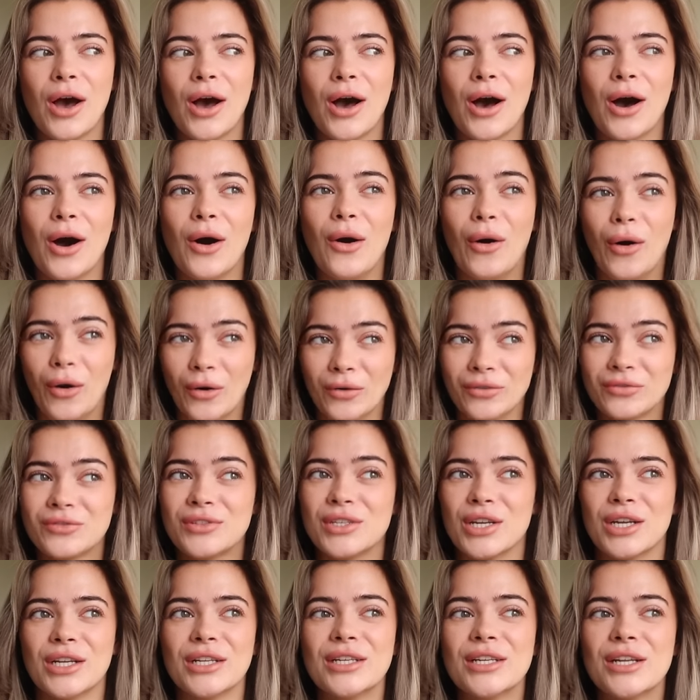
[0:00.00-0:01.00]
are
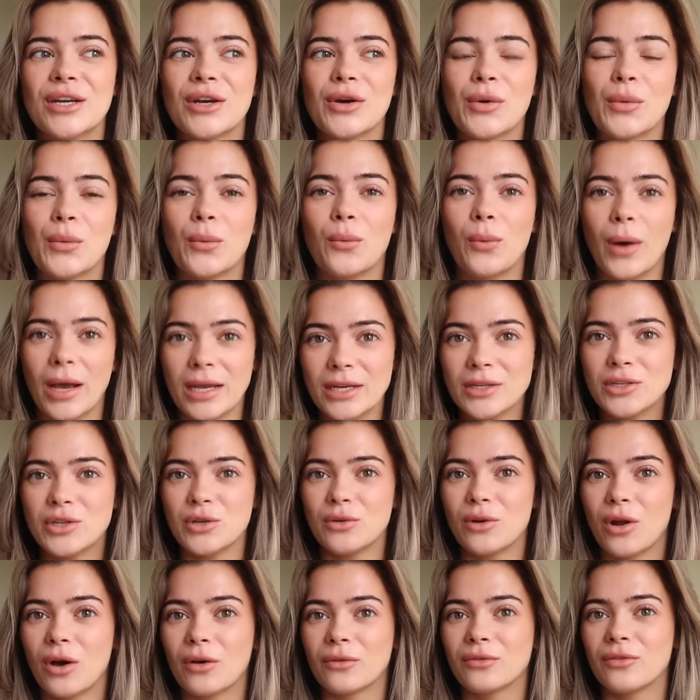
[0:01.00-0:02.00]
often way
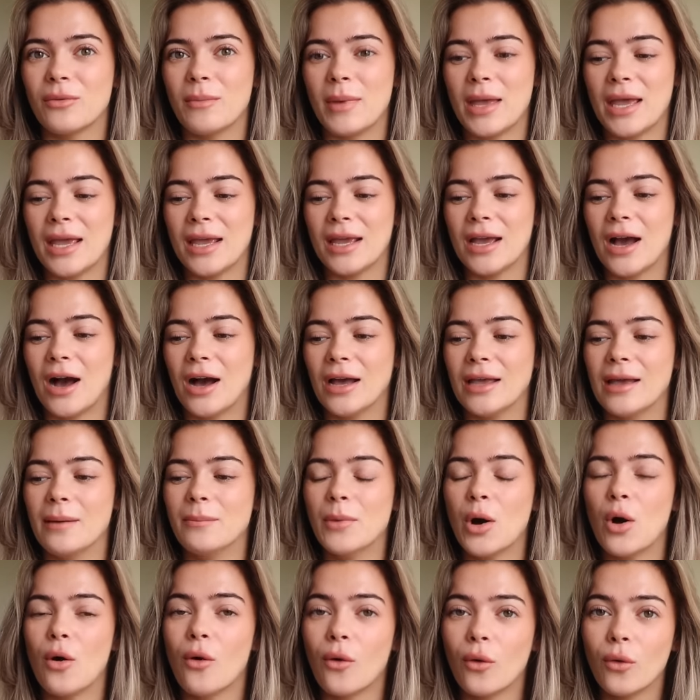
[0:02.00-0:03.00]
too long for me. I
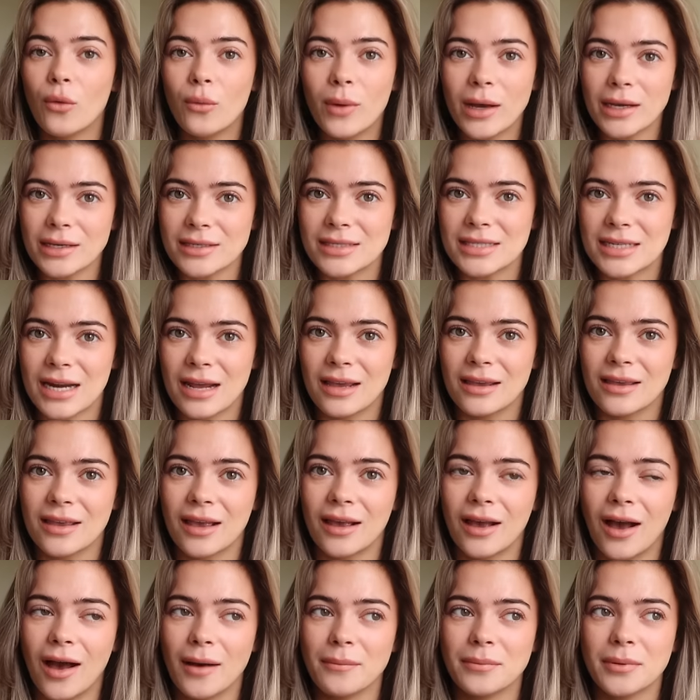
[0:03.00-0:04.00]
am always
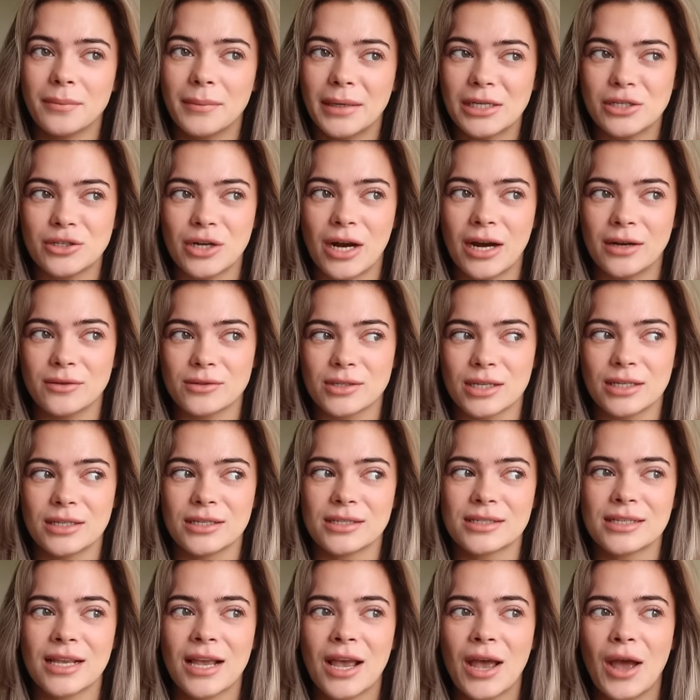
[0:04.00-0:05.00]
taking up my
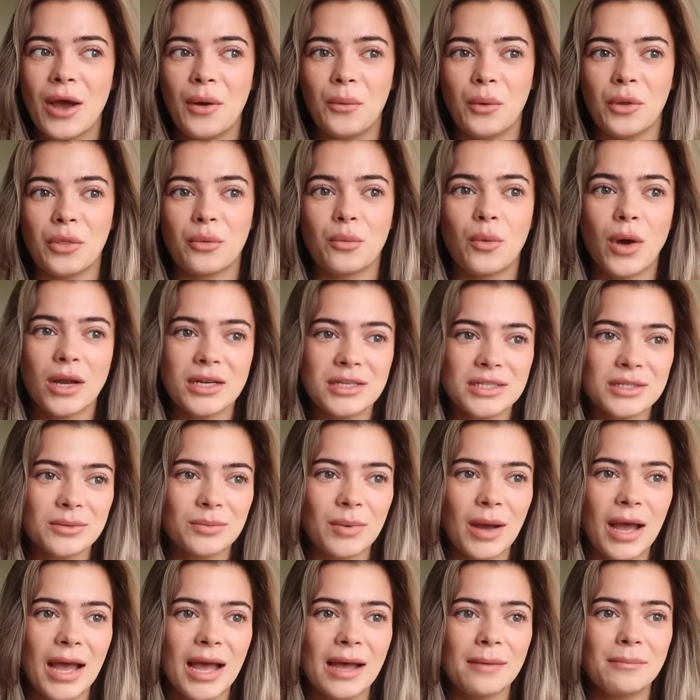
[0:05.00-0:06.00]
trousers with Wonder
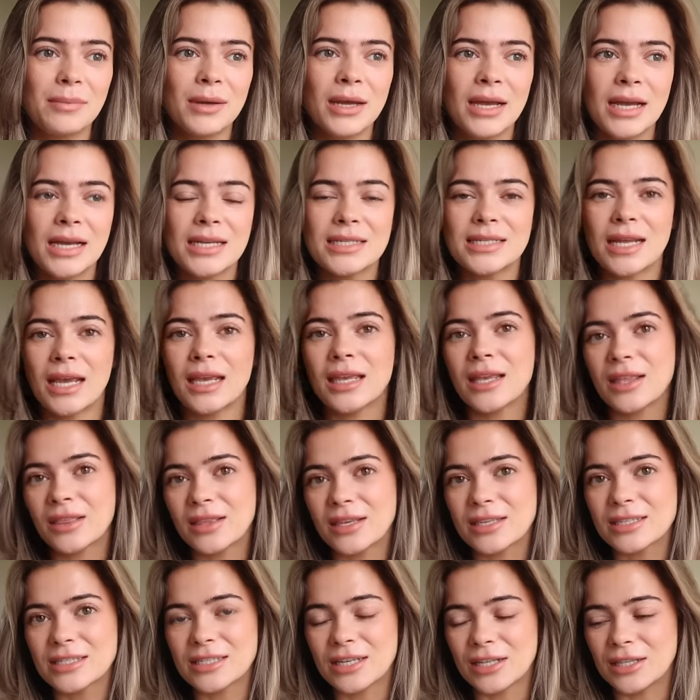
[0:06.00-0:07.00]
Web, taking
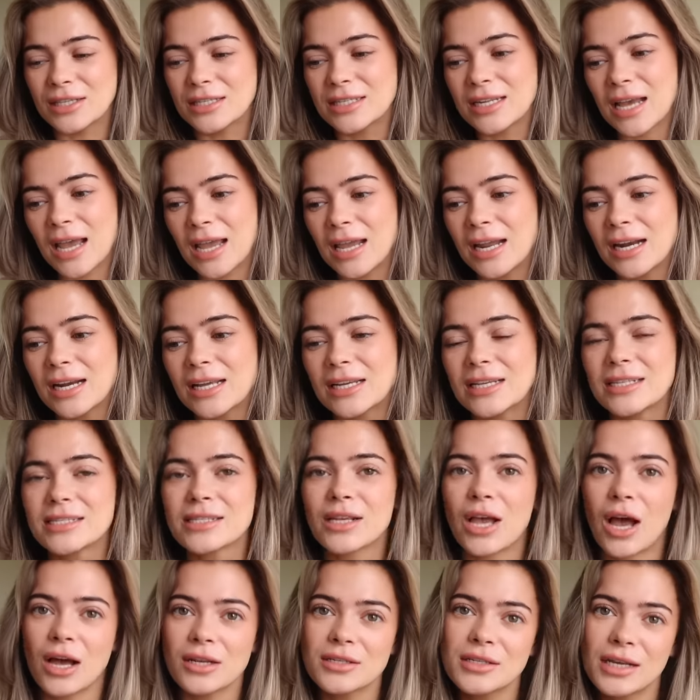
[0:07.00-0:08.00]
things to the tailors,
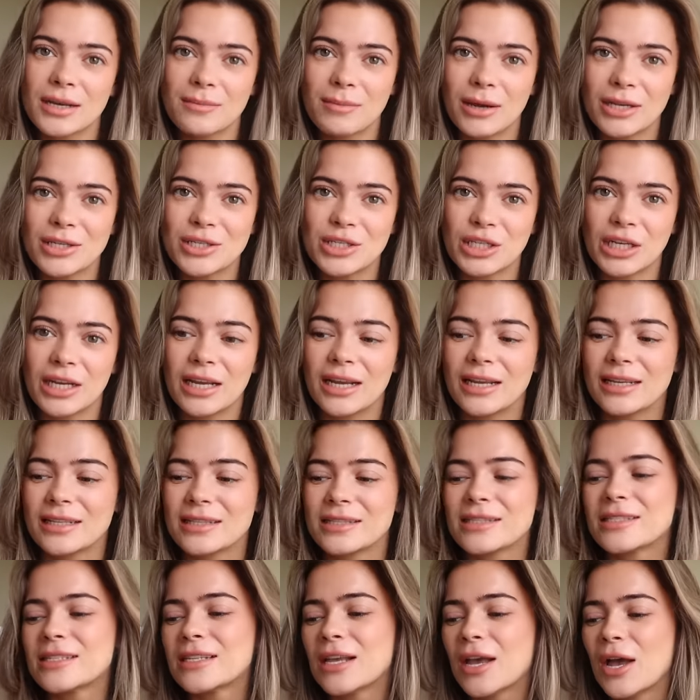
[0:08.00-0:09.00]
cutting my
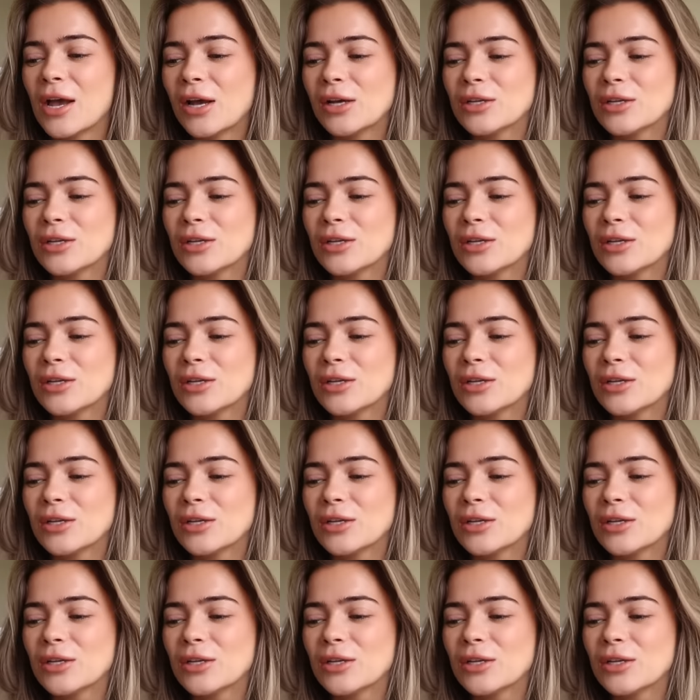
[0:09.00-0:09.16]
jeans.